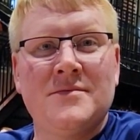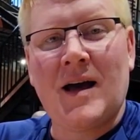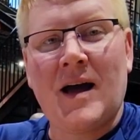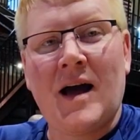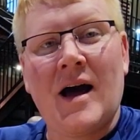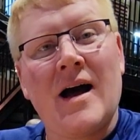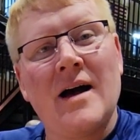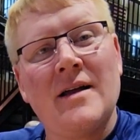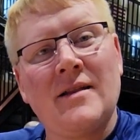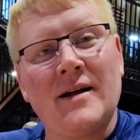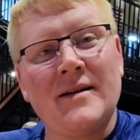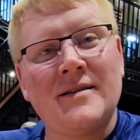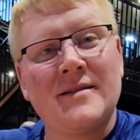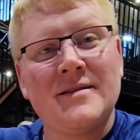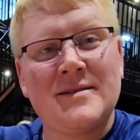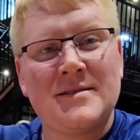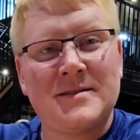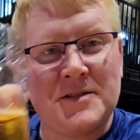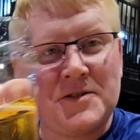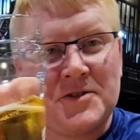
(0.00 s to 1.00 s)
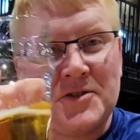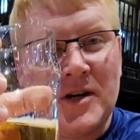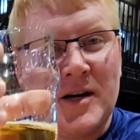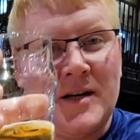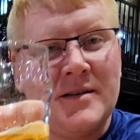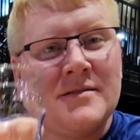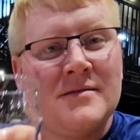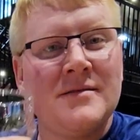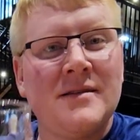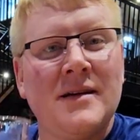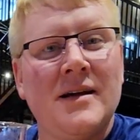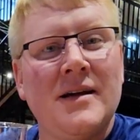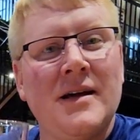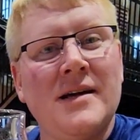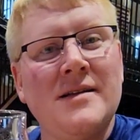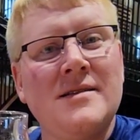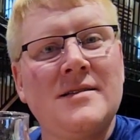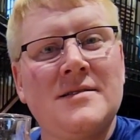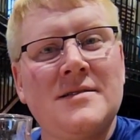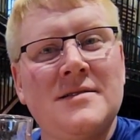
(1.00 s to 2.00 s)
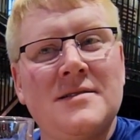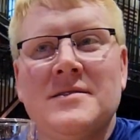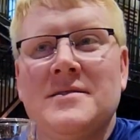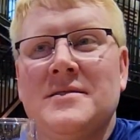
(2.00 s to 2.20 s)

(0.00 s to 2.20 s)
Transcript: I like the Citra. It's